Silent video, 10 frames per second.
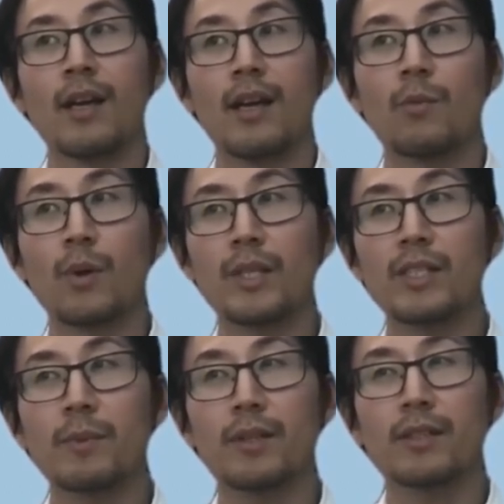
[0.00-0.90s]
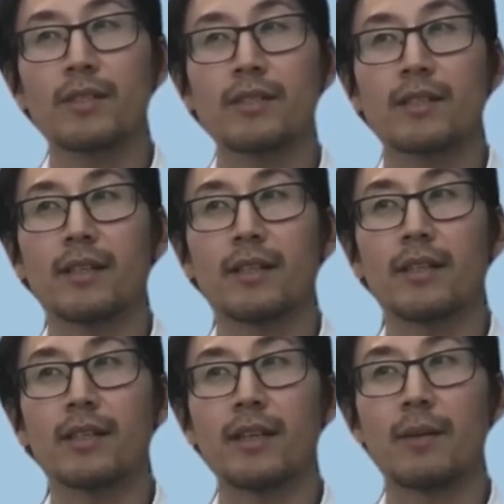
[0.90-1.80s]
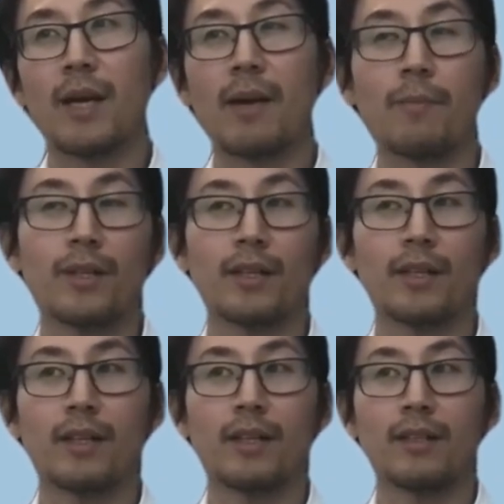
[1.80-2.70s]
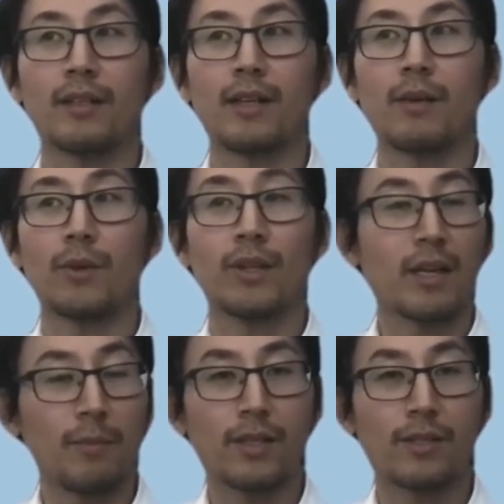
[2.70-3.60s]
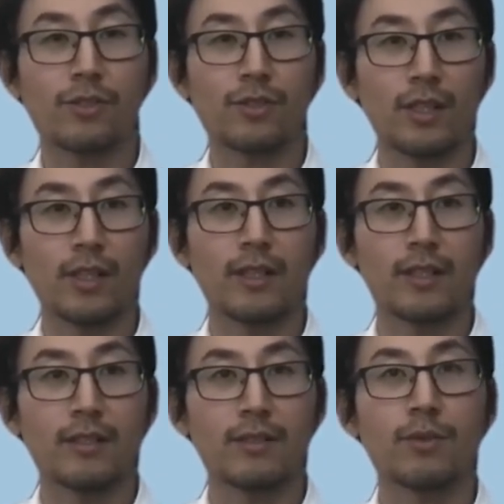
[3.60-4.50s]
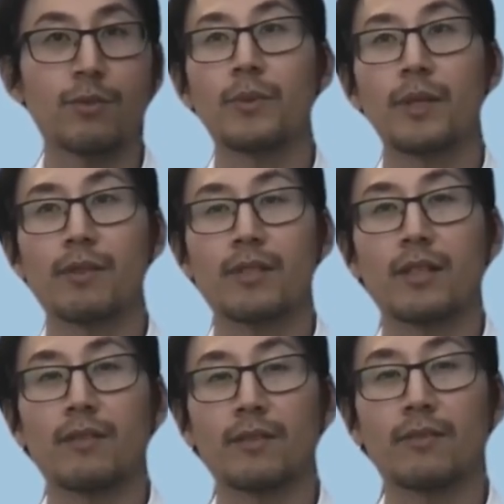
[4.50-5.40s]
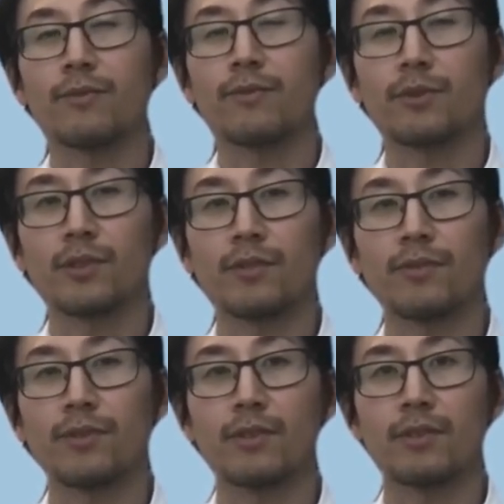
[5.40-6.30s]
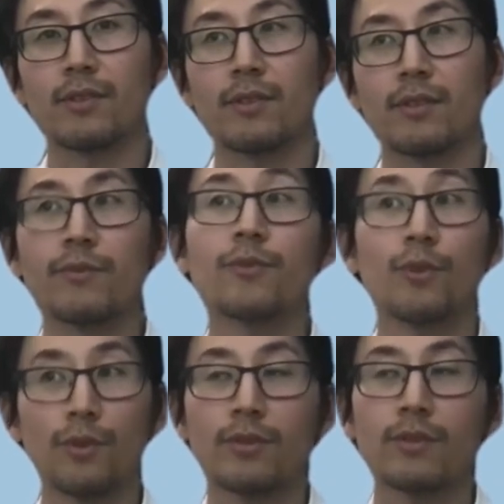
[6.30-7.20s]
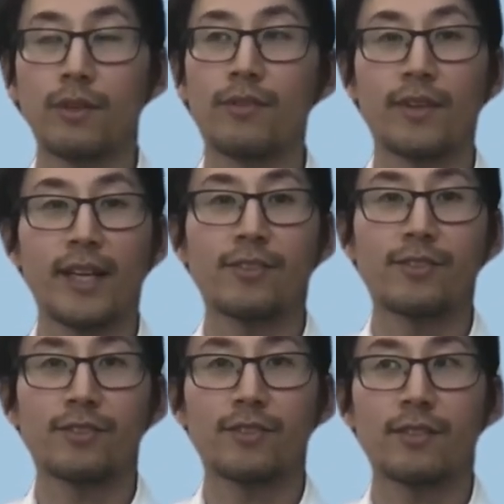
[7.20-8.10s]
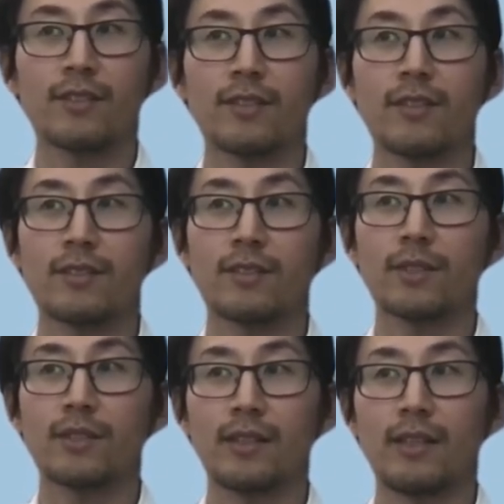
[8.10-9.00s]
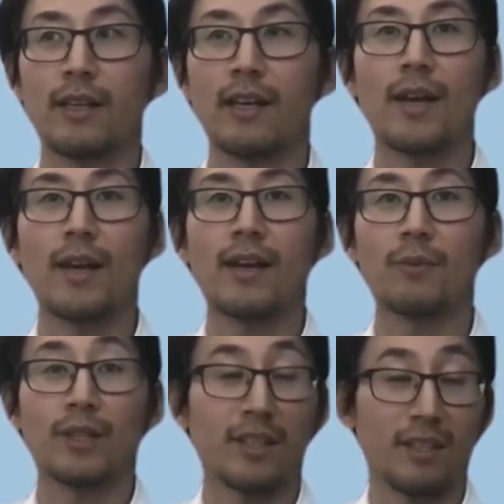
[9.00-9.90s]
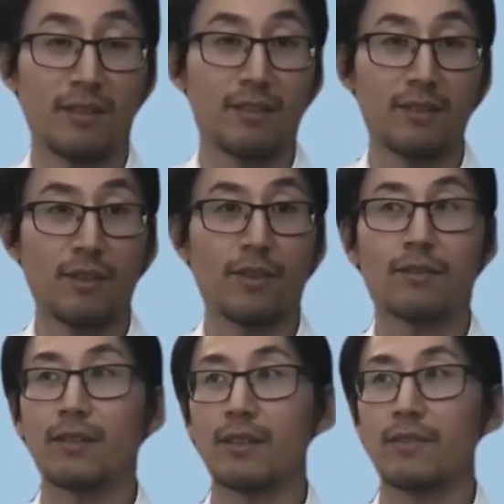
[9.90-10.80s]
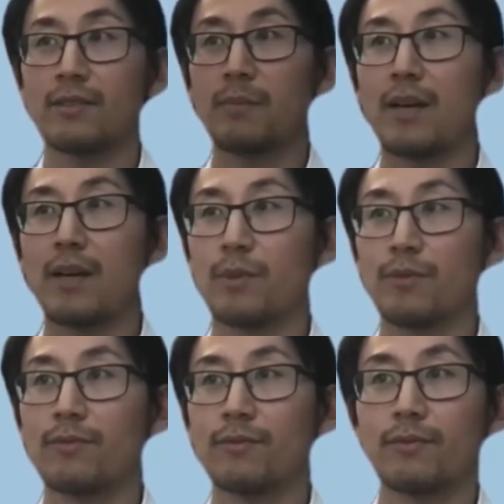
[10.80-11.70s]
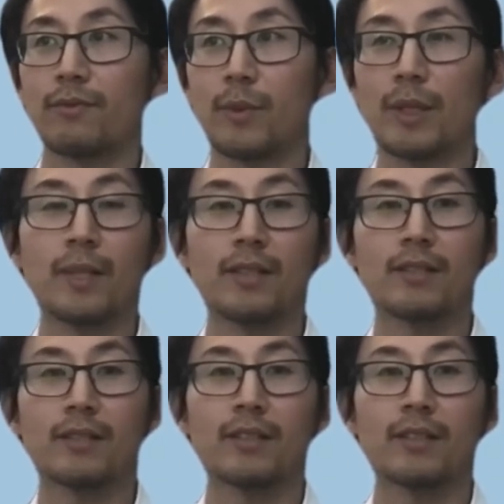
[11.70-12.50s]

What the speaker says: And what we typically see happening with our PagerDuty is you will be receiving 4 notifications consequently and within the span of 1 minute.